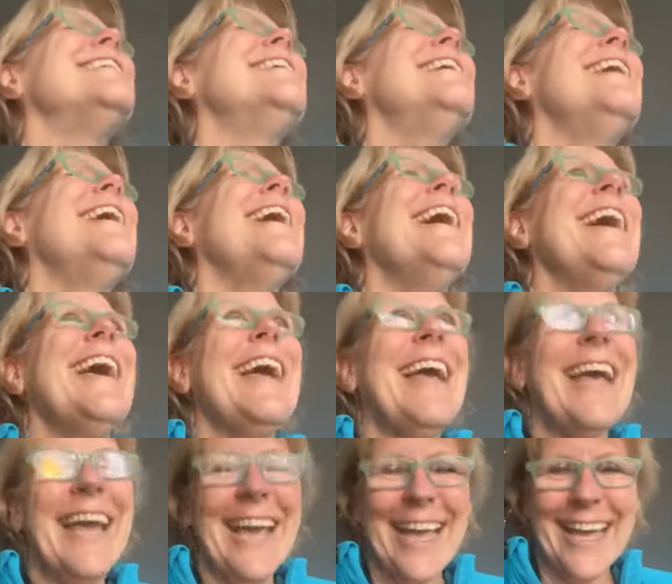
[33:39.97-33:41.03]
to
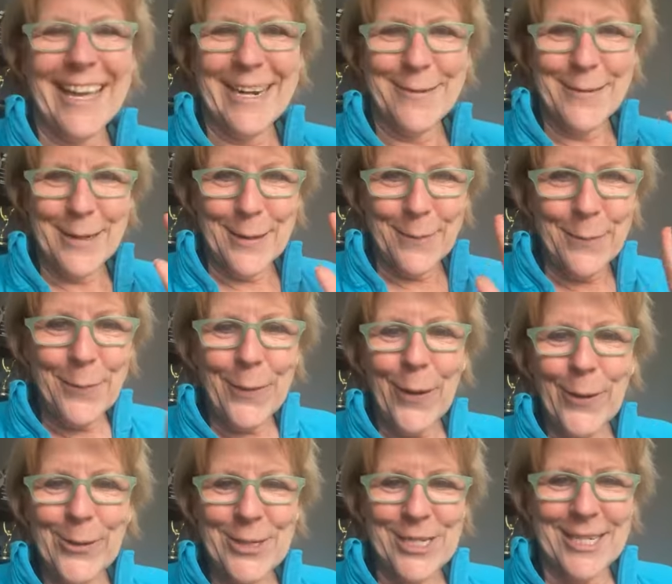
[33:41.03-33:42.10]
and I'm going to
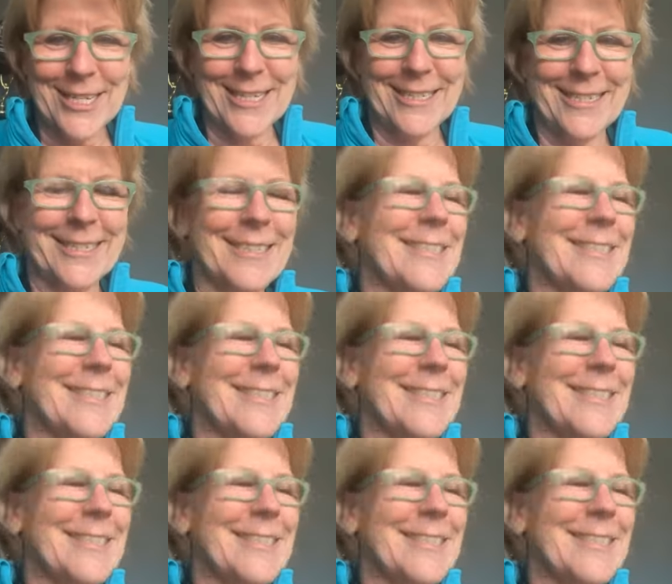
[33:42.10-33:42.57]
approach it